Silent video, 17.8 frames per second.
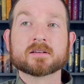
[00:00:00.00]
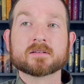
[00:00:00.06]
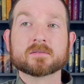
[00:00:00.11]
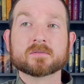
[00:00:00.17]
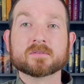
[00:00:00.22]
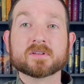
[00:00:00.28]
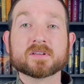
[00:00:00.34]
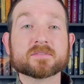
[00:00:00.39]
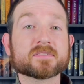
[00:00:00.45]

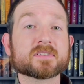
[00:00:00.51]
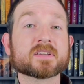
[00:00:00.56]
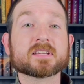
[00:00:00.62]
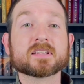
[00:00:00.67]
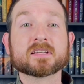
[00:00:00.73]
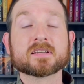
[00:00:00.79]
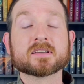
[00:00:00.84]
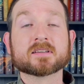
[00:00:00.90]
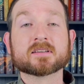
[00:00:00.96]

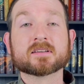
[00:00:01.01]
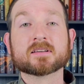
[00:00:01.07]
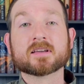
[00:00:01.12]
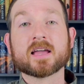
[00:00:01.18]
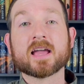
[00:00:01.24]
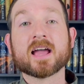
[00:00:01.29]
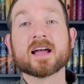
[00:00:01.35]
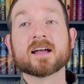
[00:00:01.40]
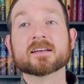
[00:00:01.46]
living
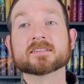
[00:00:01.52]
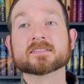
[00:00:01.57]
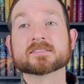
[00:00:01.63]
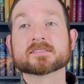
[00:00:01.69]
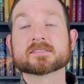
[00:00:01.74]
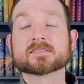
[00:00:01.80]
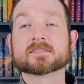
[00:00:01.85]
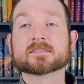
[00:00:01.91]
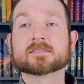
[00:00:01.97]

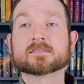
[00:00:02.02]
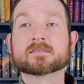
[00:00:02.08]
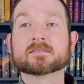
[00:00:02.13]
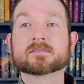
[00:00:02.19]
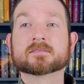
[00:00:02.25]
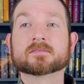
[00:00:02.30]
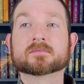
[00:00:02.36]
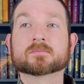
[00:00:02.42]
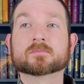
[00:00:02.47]
as
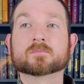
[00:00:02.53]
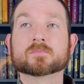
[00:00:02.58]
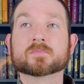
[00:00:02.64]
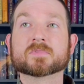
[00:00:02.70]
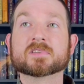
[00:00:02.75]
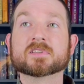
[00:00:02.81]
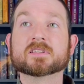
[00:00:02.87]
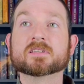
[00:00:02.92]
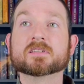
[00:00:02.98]

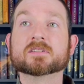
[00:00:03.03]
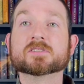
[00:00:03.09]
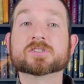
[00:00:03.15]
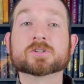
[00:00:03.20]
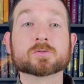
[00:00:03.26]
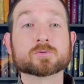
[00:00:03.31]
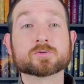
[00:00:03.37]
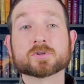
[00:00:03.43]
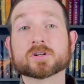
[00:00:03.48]
the
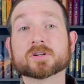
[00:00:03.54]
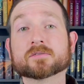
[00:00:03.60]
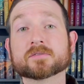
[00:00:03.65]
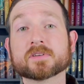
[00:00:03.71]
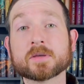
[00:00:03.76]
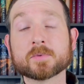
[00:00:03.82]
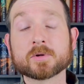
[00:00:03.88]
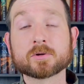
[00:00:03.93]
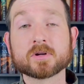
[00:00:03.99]
children of
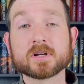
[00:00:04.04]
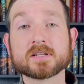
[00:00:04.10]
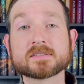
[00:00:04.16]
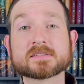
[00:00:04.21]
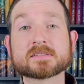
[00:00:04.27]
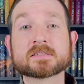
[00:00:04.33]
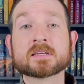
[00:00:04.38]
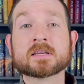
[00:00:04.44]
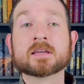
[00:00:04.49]

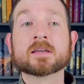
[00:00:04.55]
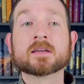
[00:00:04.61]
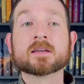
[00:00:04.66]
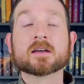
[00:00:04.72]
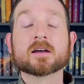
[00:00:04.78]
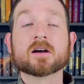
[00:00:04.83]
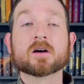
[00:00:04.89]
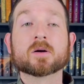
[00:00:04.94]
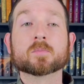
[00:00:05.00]
immigrants,
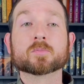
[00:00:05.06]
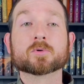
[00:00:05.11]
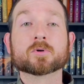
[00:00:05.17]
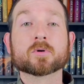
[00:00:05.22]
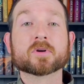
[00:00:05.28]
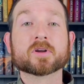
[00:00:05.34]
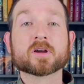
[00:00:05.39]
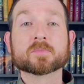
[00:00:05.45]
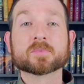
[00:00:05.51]

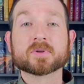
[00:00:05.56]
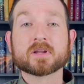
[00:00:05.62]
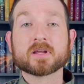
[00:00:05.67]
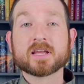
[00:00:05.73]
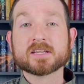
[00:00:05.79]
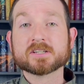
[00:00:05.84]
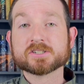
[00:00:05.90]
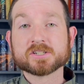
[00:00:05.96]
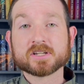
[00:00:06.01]
growing up in
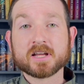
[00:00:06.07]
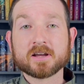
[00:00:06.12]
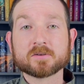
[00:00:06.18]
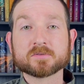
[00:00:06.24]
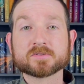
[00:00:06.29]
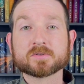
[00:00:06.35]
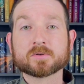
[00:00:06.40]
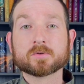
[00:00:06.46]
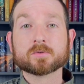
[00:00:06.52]
Asian
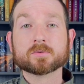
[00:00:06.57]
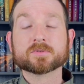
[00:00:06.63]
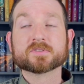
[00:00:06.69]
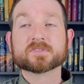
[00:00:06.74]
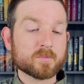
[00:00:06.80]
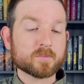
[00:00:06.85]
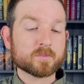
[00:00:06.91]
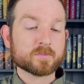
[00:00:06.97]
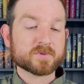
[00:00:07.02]

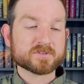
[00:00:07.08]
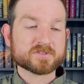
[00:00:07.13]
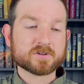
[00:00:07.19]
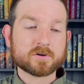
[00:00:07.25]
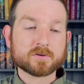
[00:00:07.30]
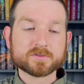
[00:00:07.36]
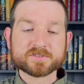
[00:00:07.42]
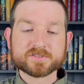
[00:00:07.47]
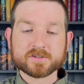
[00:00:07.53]
households. There's
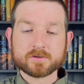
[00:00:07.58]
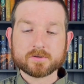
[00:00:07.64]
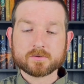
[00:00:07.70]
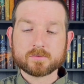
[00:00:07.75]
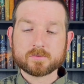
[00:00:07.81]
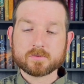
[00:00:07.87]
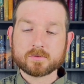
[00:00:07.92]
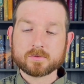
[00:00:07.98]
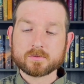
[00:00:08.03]

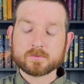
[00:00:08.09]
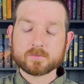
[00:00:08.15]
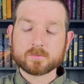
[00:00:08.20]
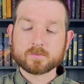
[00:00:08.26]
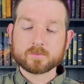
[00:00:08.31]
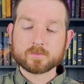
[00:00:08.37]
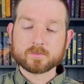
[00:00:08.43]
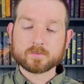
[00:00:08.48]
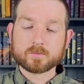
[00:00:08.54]
also
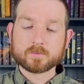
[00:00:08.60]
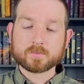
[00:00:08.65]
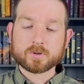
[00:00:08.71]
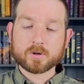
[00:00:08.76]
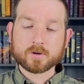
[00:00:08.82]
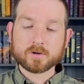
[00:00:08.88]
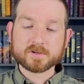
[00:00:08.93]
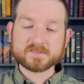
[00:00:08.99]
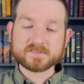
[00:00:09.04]

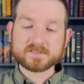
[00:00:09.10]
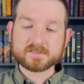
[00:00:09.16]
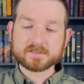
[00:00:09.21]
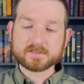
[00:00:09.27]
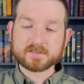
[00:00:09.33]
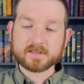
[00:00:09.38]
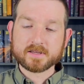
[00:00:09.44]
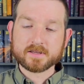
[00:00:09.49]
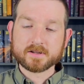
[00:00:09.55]
parts
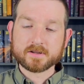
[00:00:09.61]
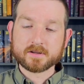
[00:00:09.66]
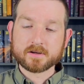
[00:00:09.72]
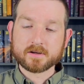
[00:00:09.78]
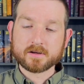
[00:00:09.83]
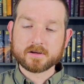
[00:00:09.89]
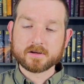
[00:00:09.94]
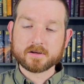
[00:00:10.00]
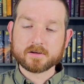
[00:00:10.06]

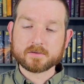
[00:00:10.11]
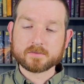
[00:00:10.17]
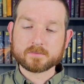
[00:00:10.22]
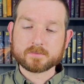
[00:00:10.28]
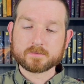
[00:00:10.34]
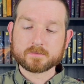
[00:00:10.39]
that